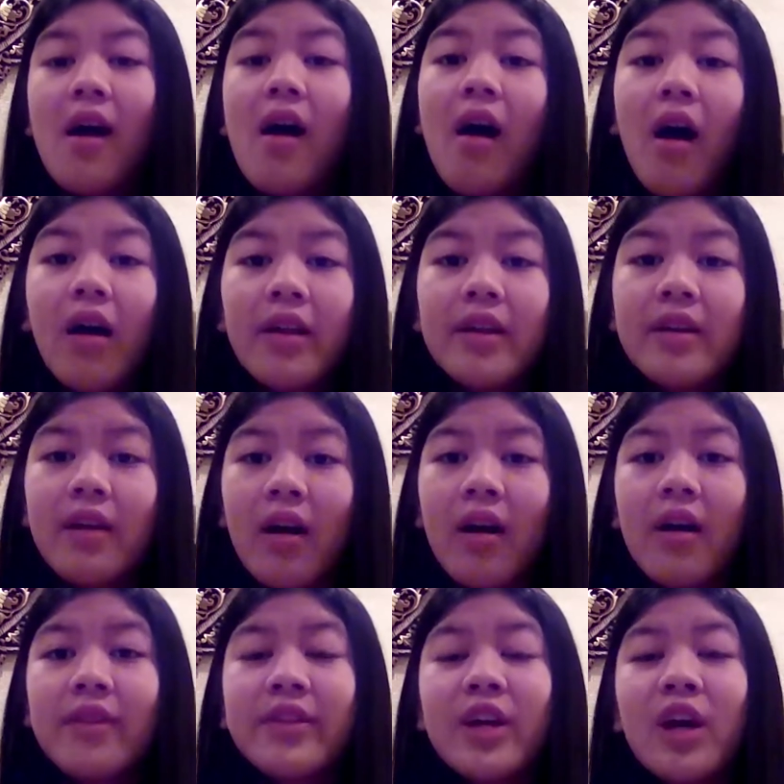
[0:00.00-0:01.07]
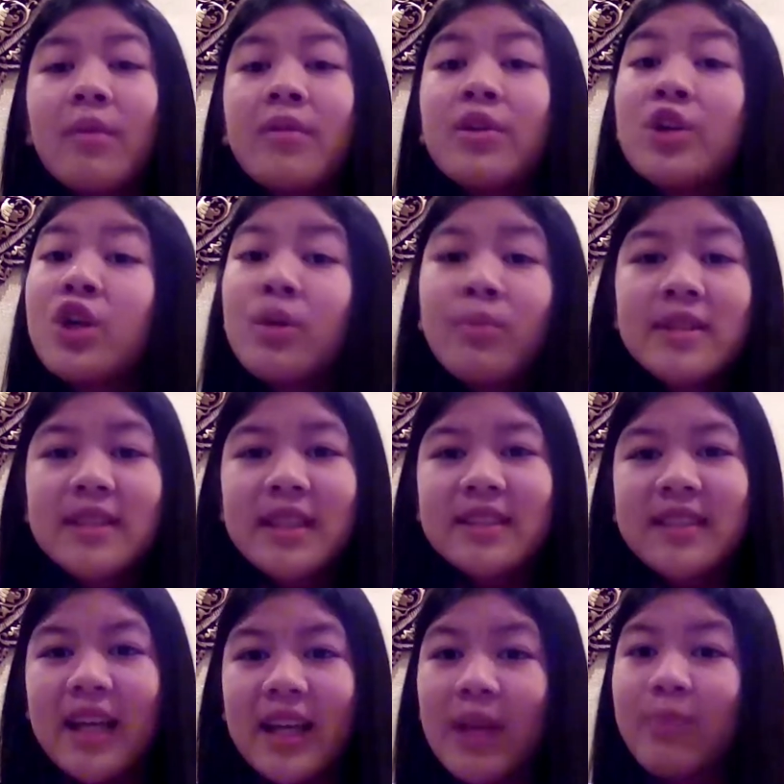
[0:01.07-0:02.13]
All in all, there are numerous
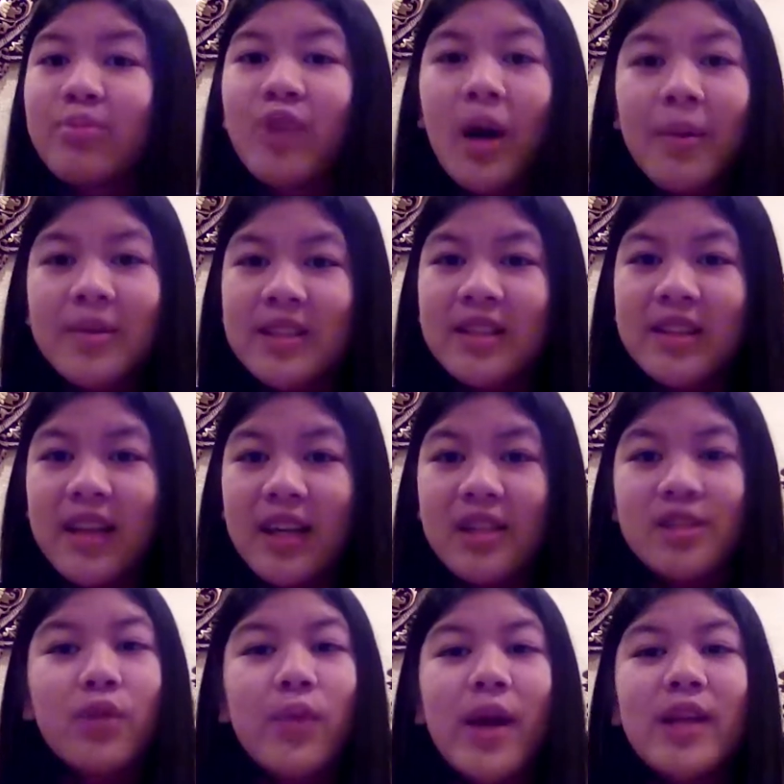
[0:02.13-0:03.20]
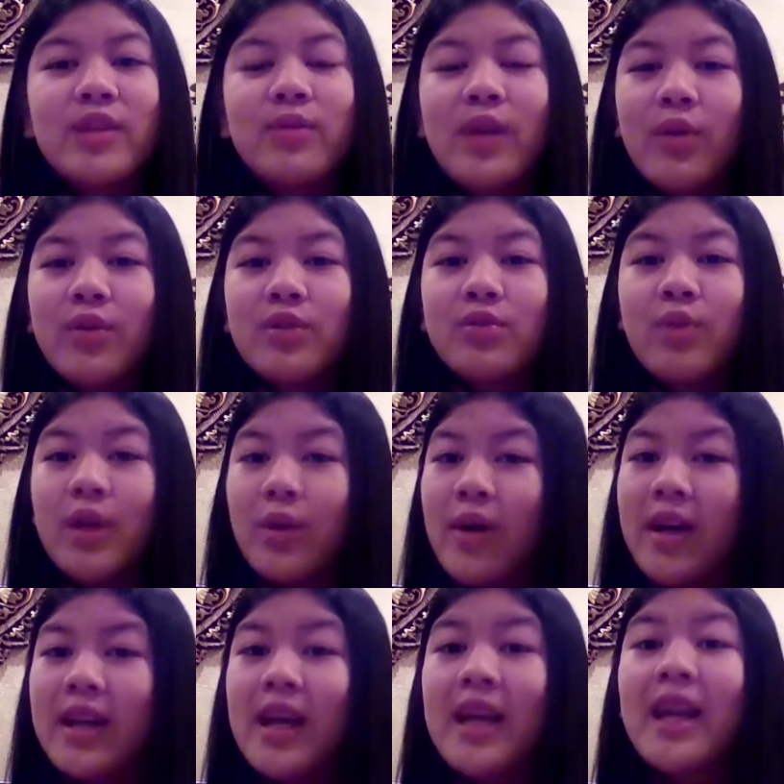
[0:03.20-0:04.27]
exciting and promising things to await in 2021,
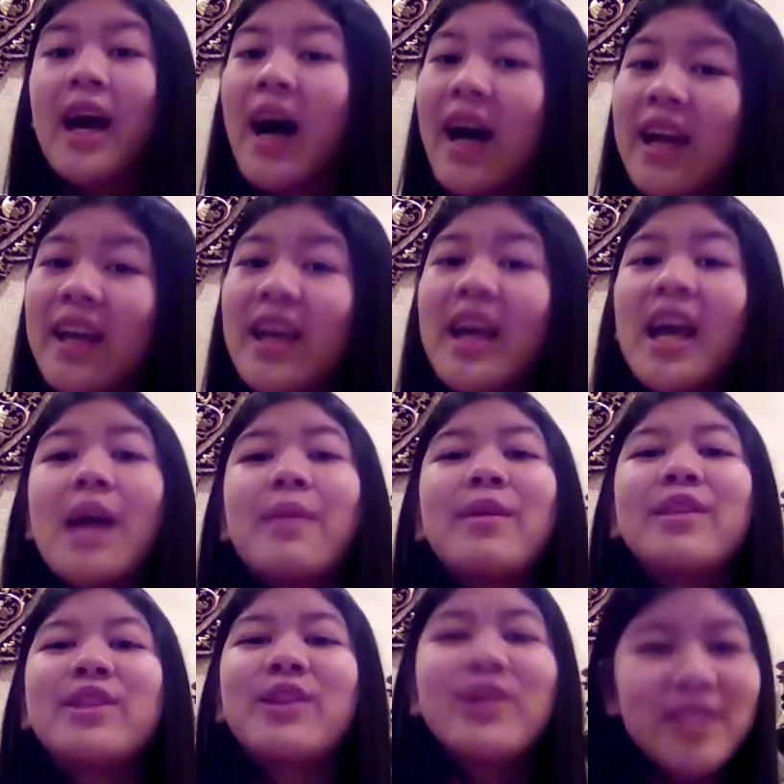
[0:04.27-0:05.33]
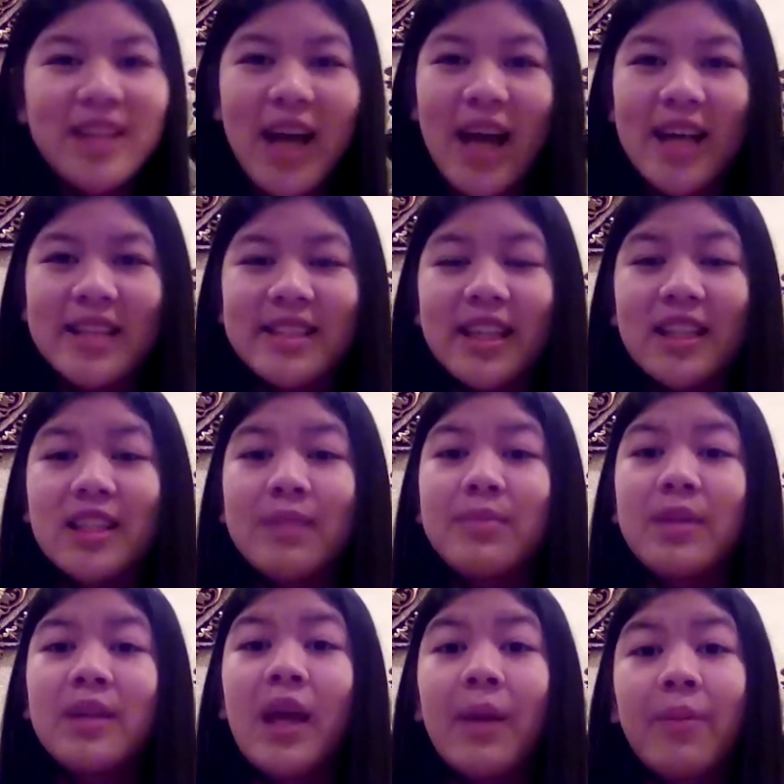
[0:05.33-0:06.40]
and I am enthusiastic to
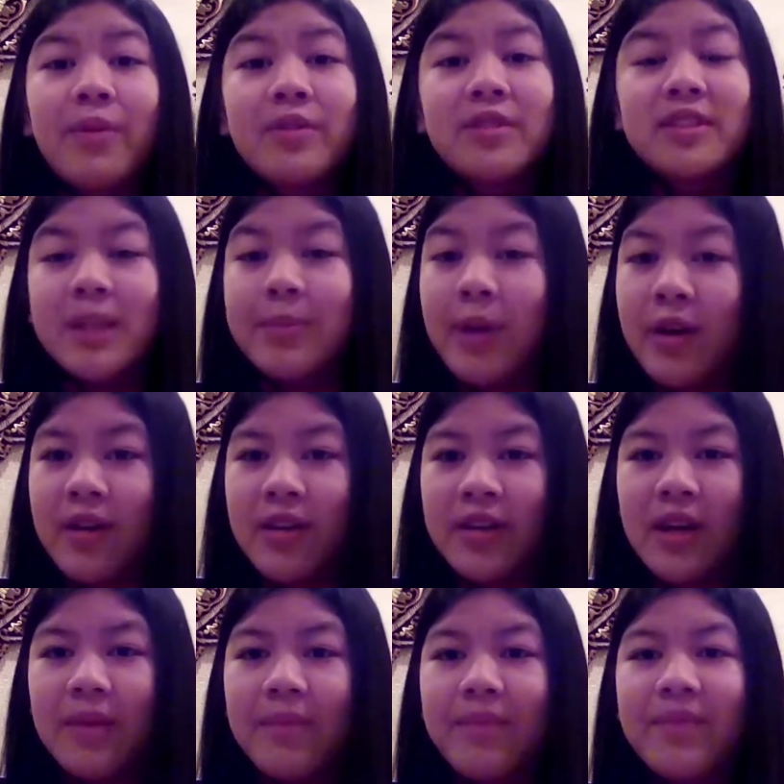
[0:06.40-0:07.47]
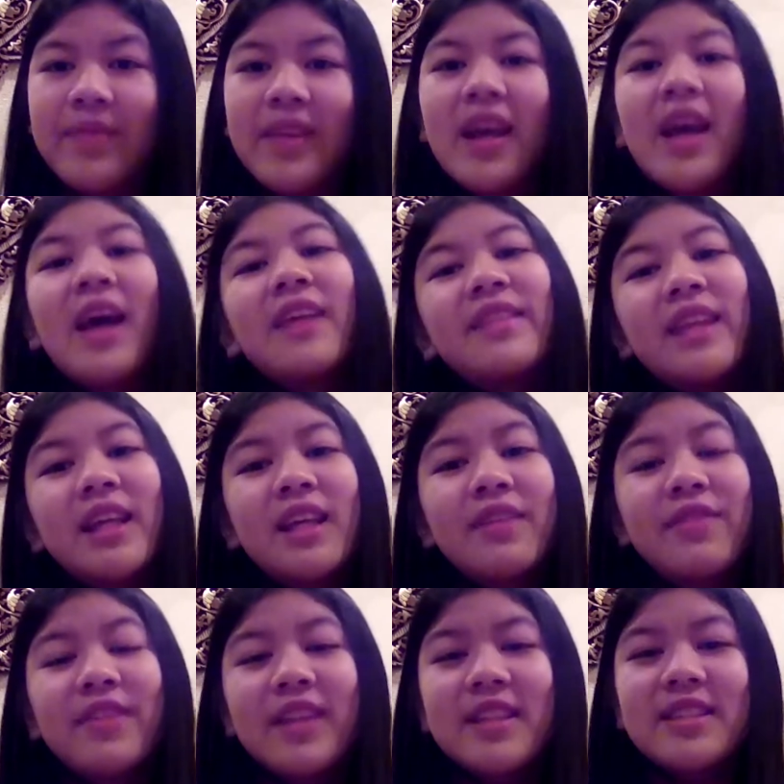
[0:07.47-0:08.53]
be able to take part in them. Thank you
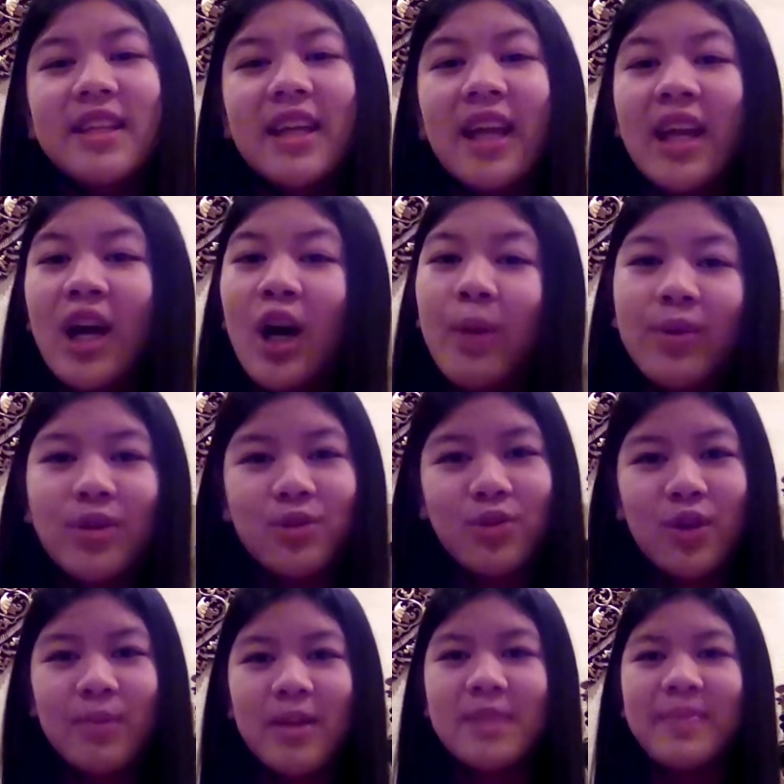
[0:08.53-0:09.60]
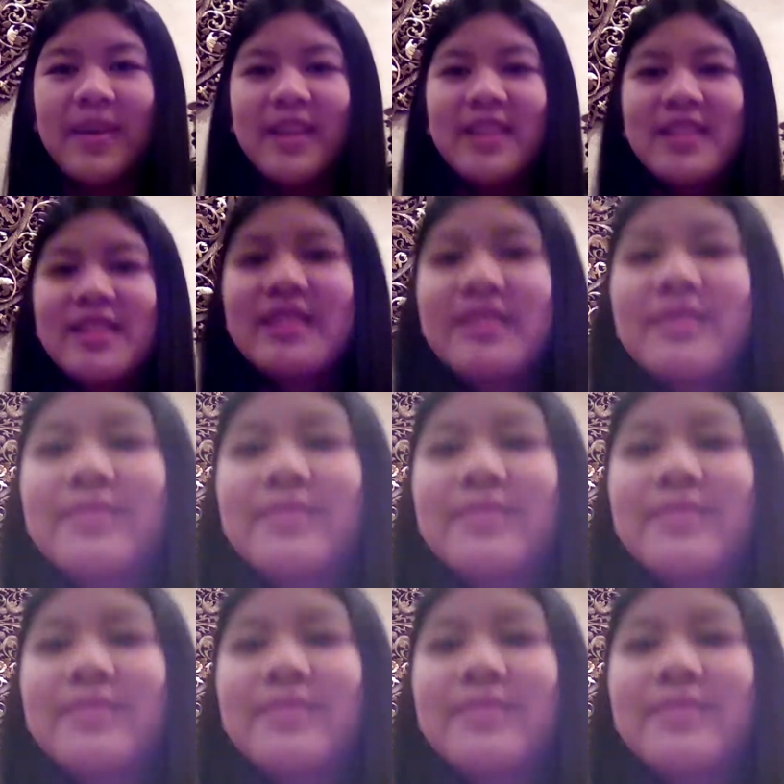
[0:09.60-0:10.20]
for listening, and I hope you enjoyed my speech.